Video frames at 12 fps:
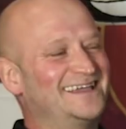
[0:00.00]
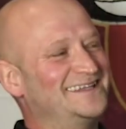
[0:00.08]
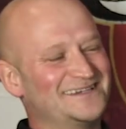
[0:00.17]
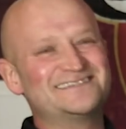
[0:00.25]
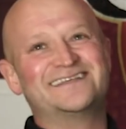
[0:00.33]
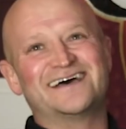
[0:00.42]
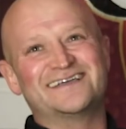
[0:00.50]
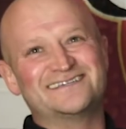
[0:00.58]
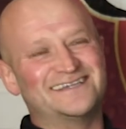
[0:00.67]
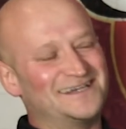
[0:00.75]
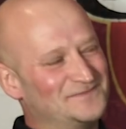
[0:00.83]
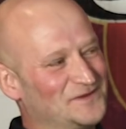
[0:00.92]
does
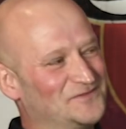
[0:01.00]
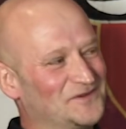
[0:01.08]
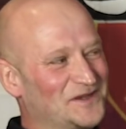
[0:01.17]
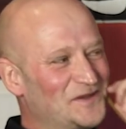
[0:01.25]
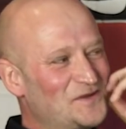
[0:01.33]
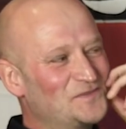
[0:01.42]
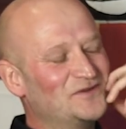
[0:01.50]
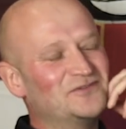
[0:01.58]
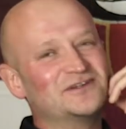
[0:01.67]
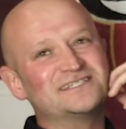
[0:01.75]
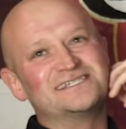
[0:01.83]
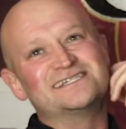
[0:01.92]
dice it before
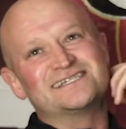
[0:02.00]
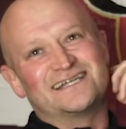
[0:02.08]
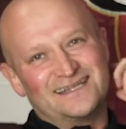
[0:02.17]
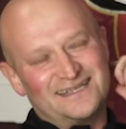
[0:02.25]
he says